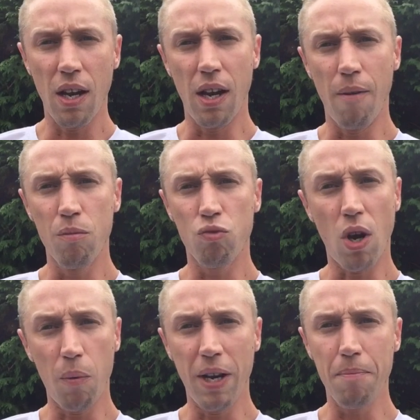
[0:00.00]
Um,
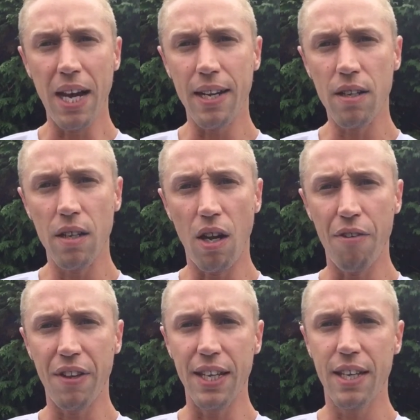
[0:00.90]
right wing back, I
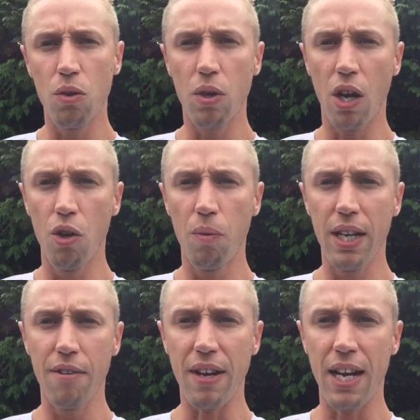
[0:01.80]
think he'll go
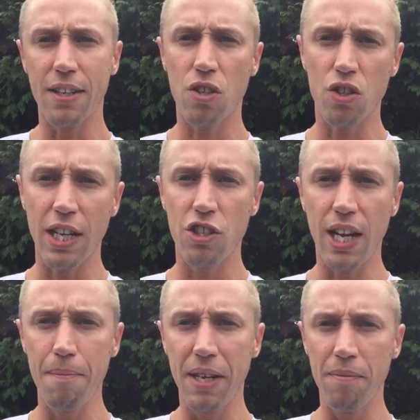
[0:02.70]
with Alex
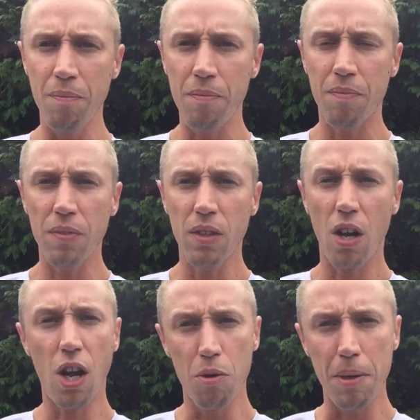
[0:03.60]
Oxlade-Chamberlain.
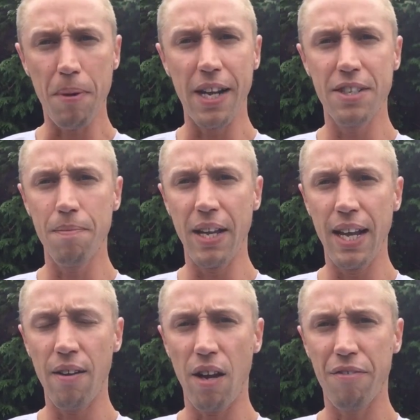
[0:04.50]
I hope he plays him
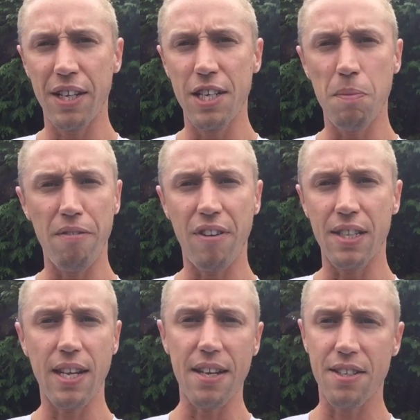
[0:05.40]
there. I think he's been
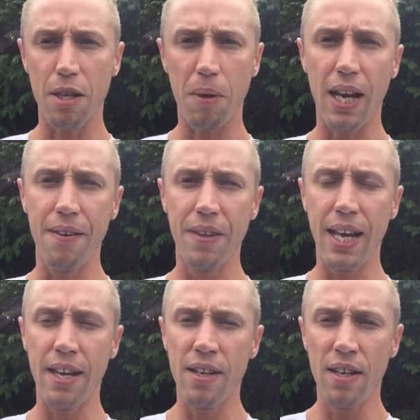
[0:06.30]
fantastic playing
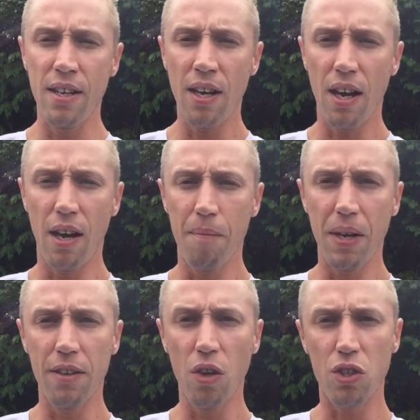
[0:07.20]
there um,
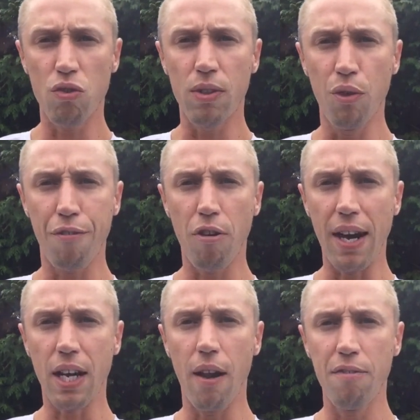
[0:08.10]
and looks a real
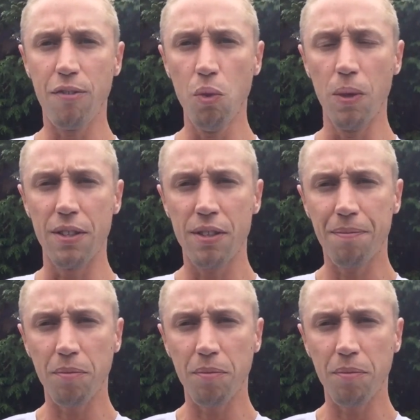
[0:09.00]
threat going forward.